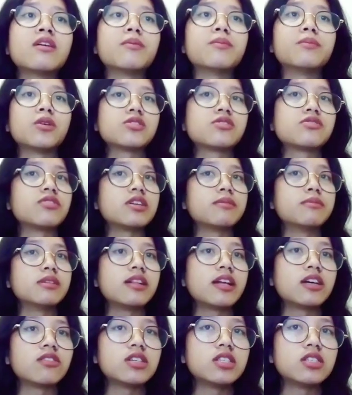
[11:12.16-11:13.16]
Most tribal
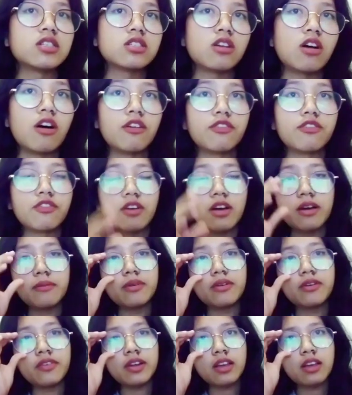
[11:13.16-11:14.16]
languages of
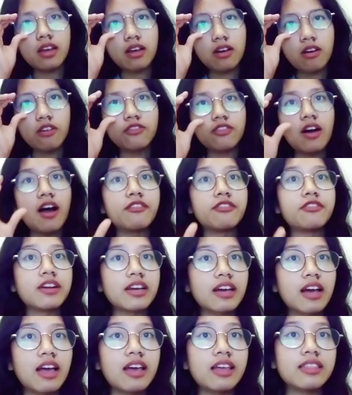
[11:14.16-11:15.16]

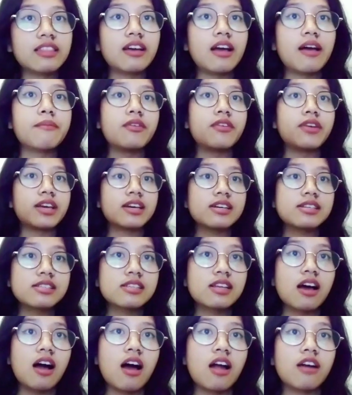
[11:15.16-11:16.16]
Africa and the
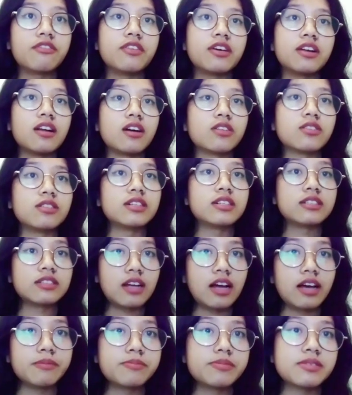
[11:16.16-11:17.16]
Americas are vernacular
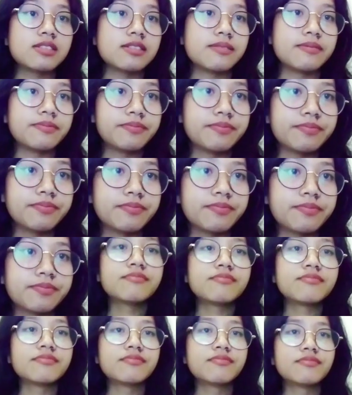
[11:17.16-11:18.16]
types.
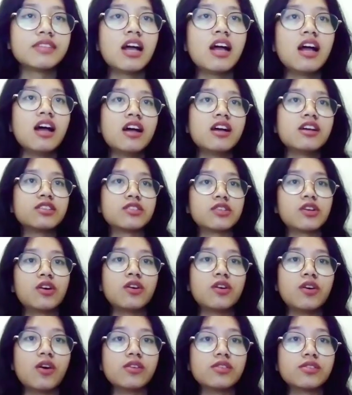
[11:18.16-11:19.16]
So
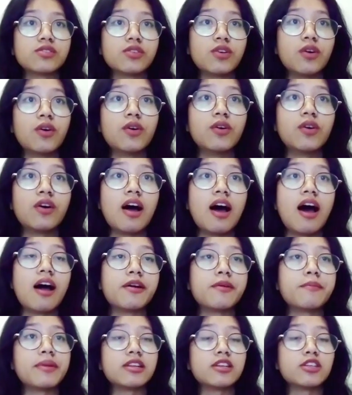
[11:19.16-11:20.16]
also
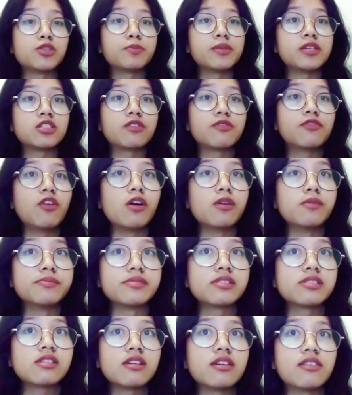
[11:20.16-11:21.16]
are many speech
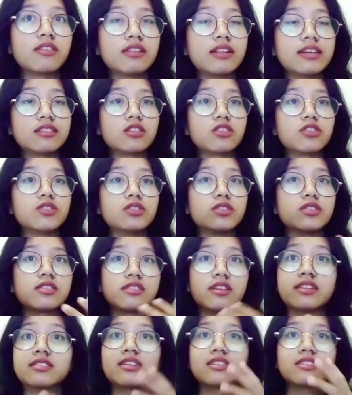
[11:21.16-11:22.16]
forms related to
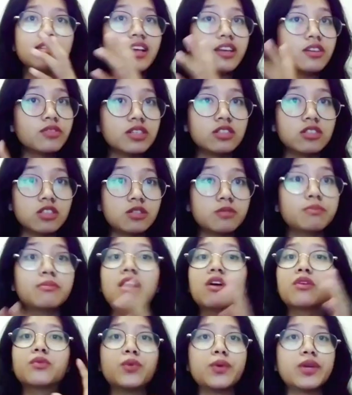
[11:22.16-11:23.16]
standard languages
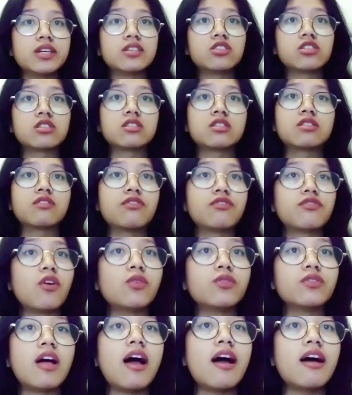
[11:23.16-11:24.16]
but which
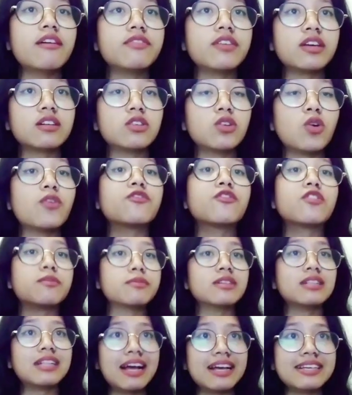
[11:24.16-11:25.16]
default having no
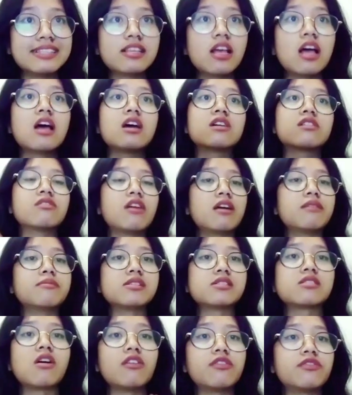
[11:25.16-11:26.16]
formalized
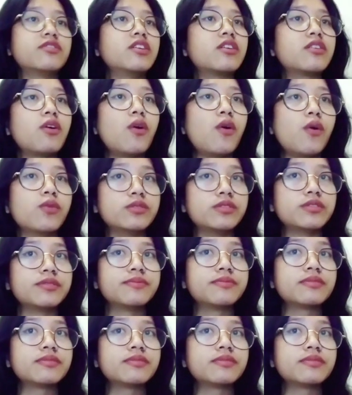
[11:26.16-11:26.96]
grammars of their own